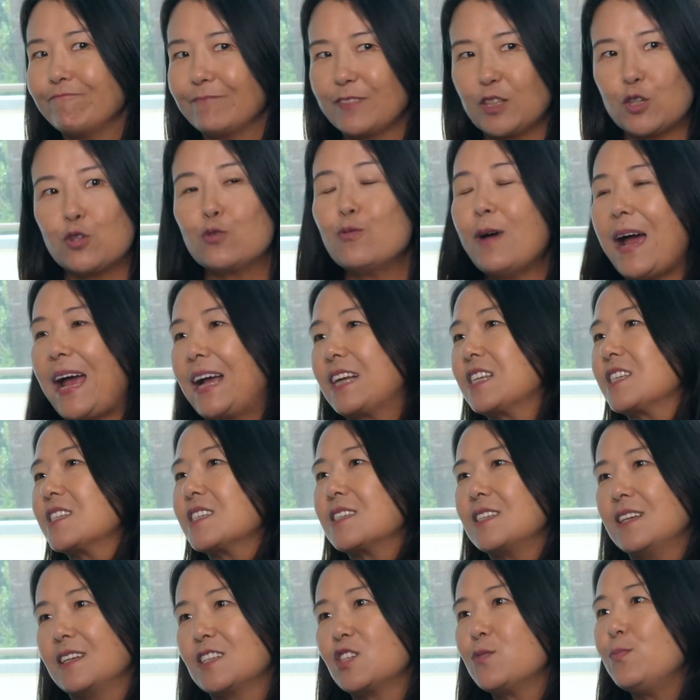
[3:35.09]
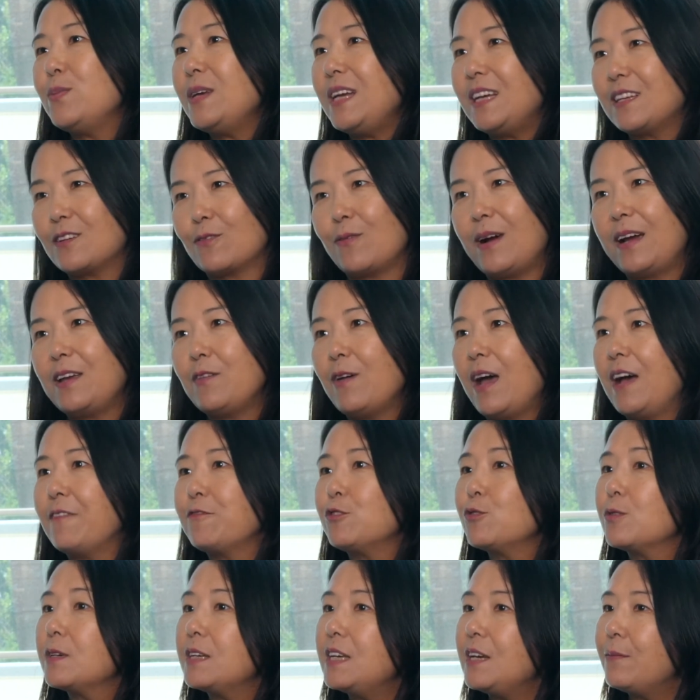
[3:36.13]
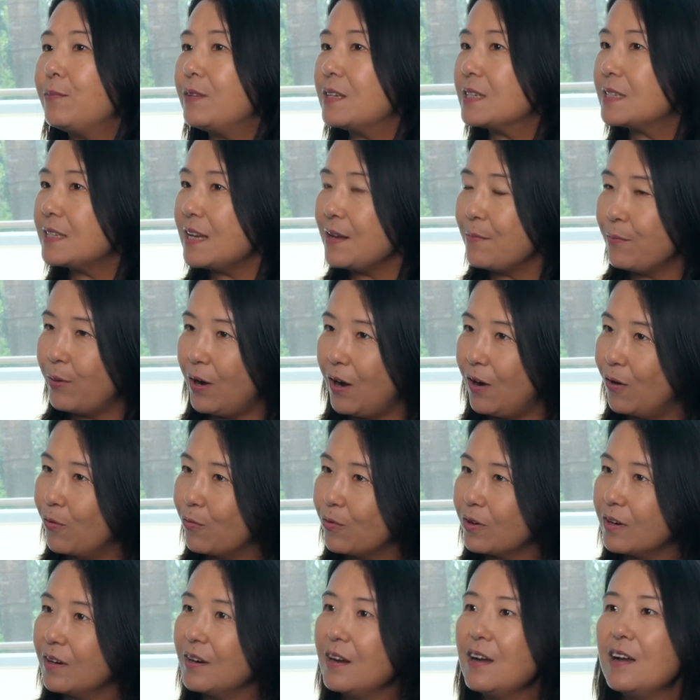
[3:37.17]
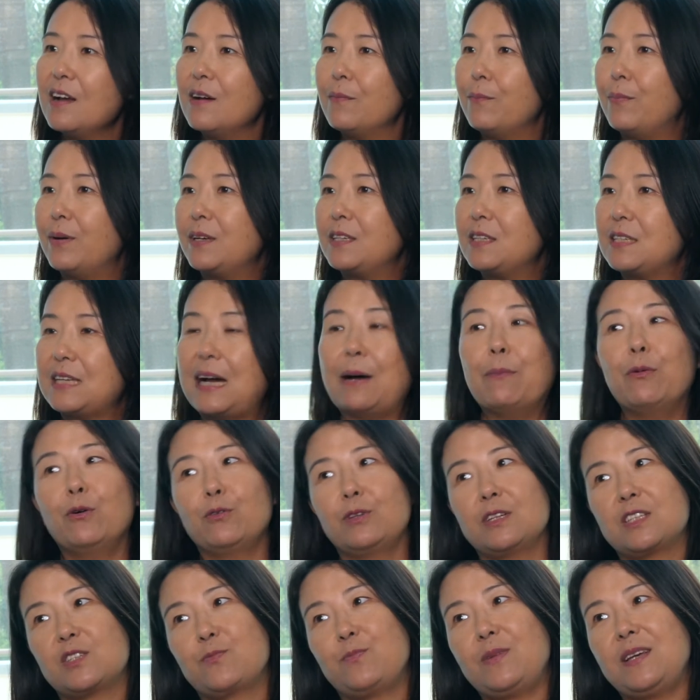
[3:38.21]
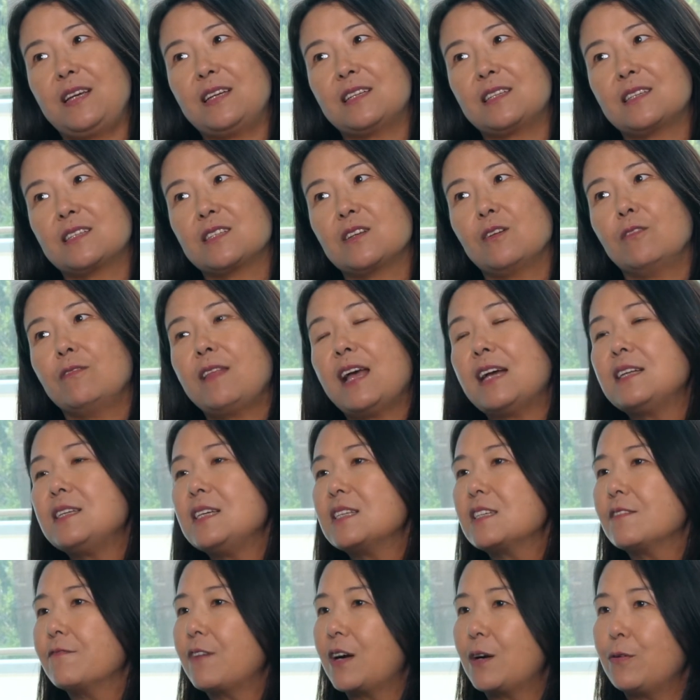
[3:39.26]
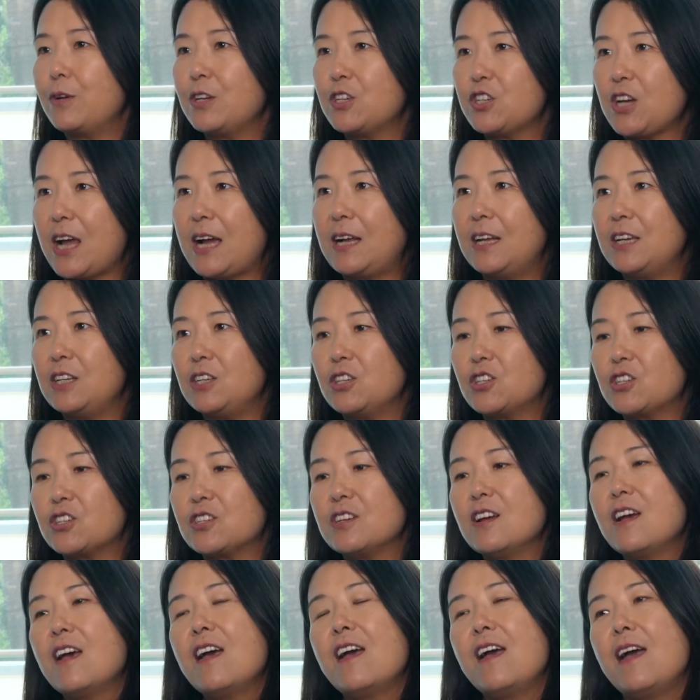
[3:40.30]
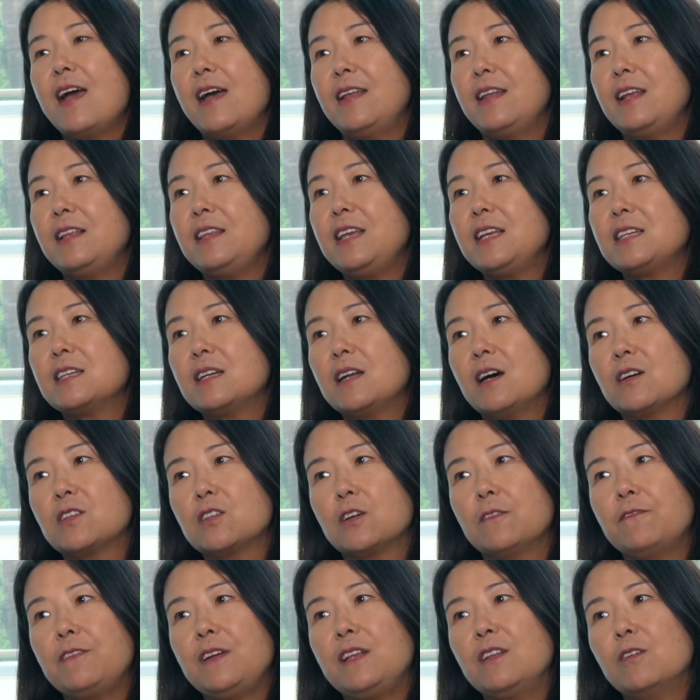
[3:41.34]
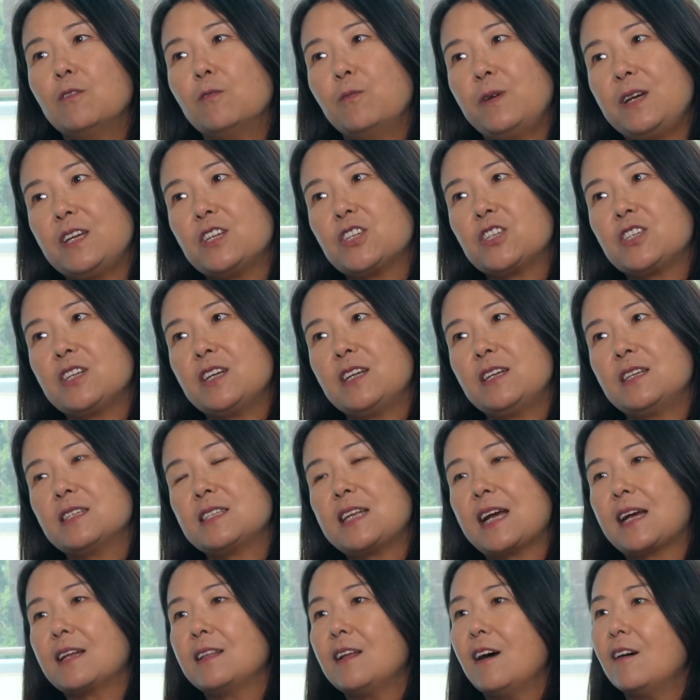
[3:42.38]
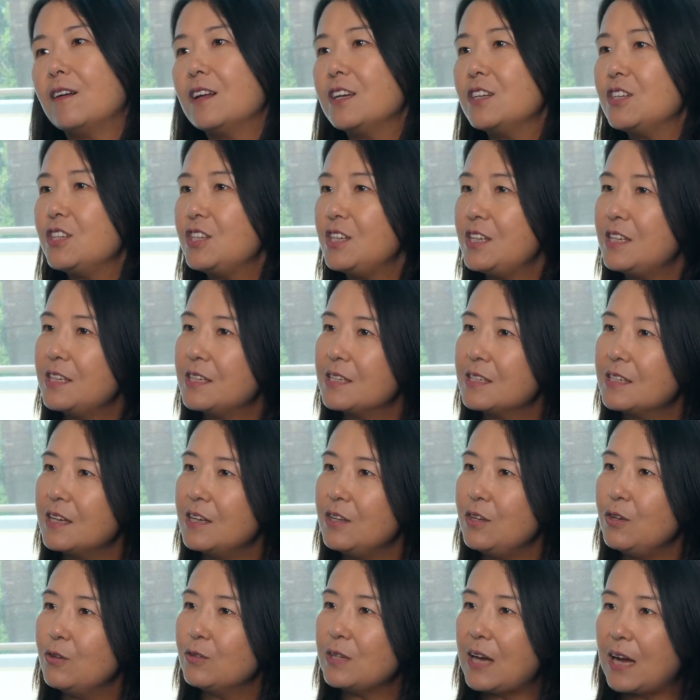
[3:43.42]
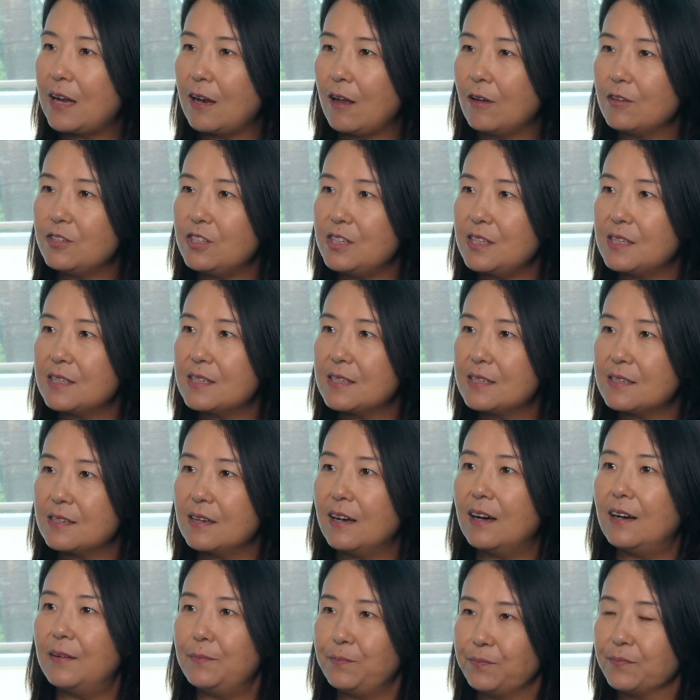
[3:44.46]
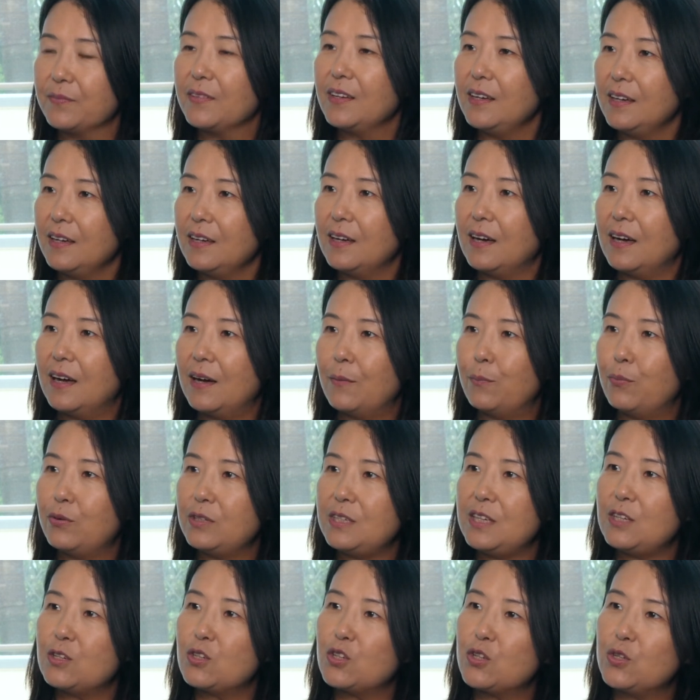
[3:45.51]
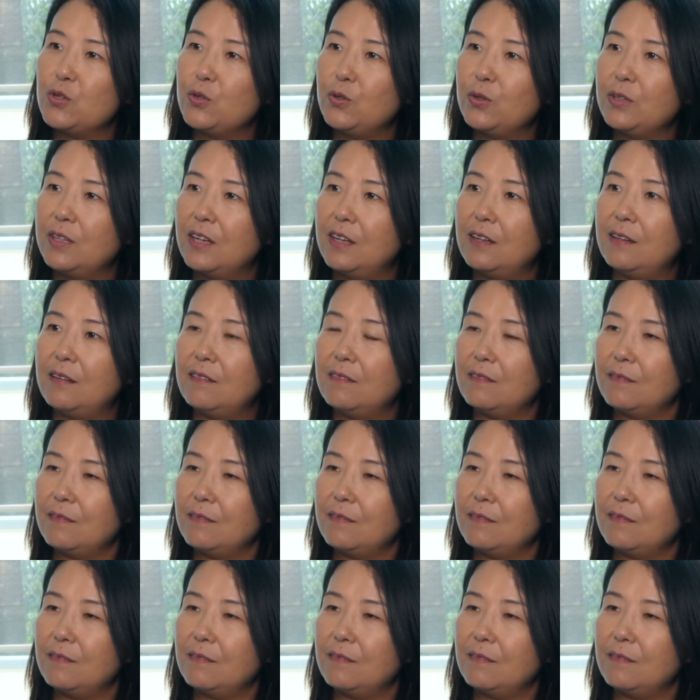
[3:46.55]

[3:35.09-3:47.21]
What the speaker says: 2x speed, right? You have to keep the same power, but double the speed. So that is very challenge. And they need a lot of innovations, technologies, and new technologies put into the